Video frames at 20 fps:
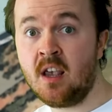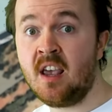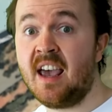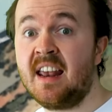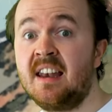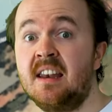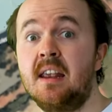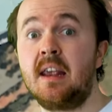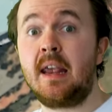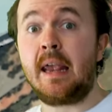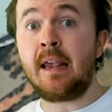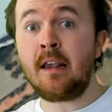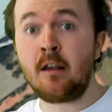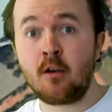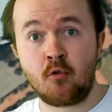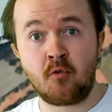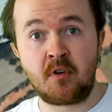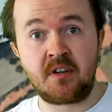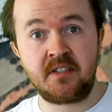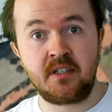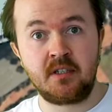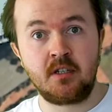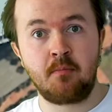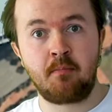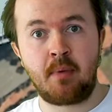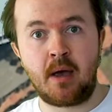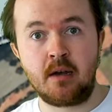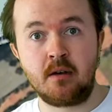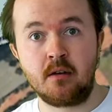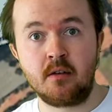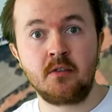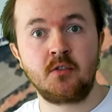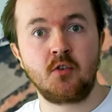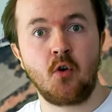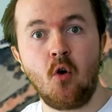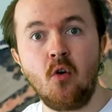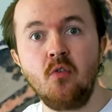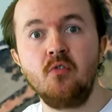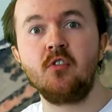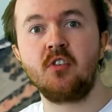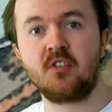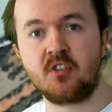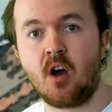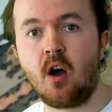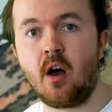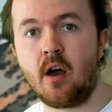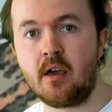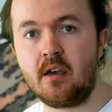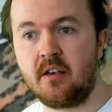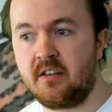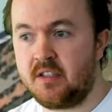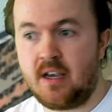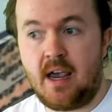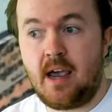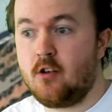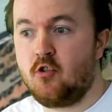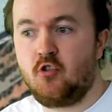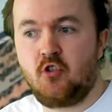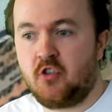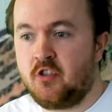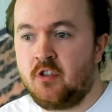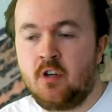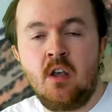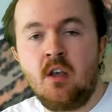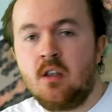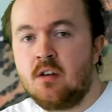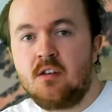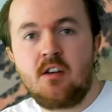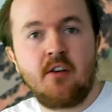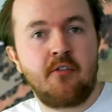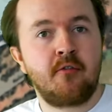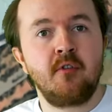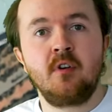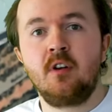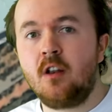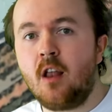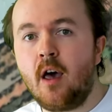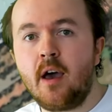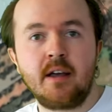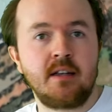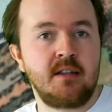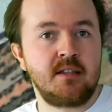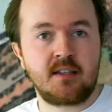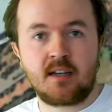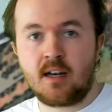and increasing dependence on the tyres and just different lines,